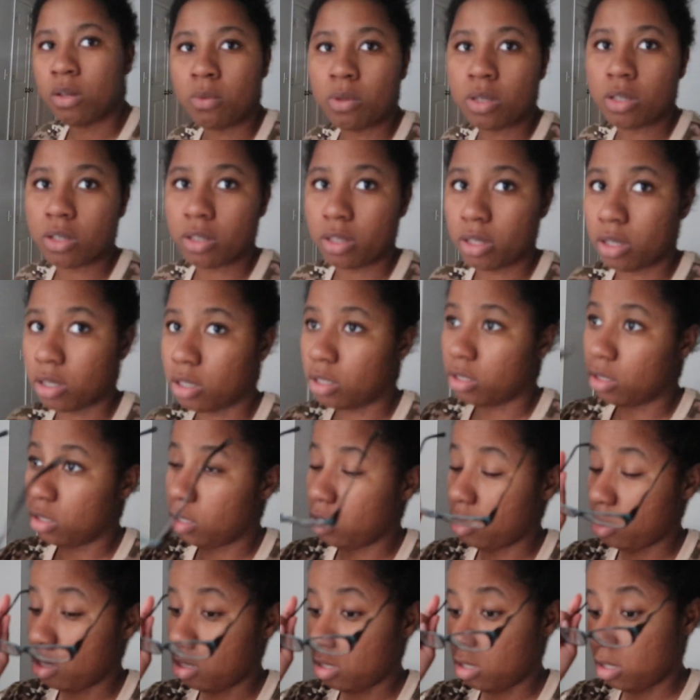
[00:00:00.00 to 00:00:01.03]
what are they called?
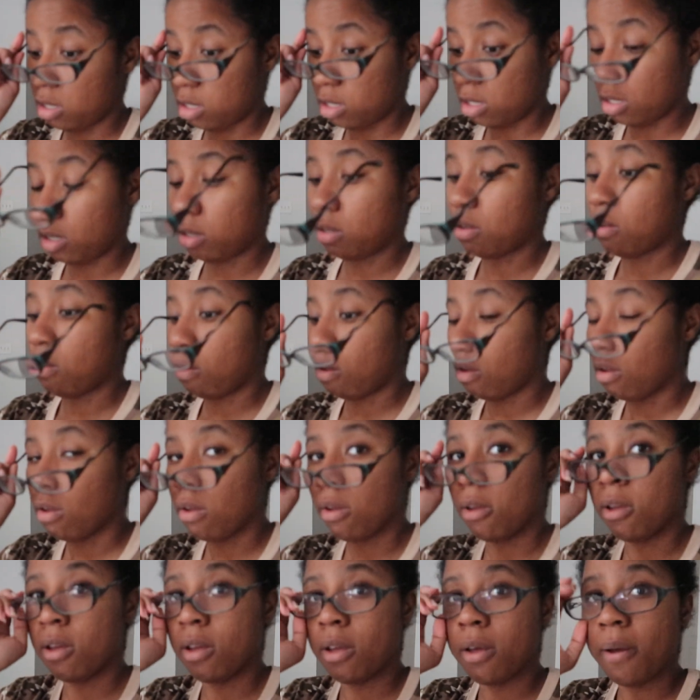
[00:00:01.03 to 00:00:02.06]

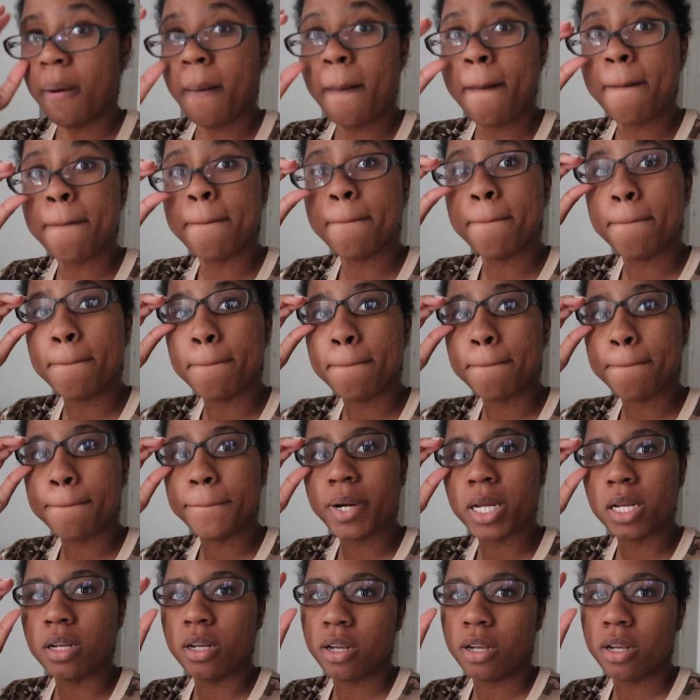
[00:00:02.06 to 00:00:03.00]
Butt rash.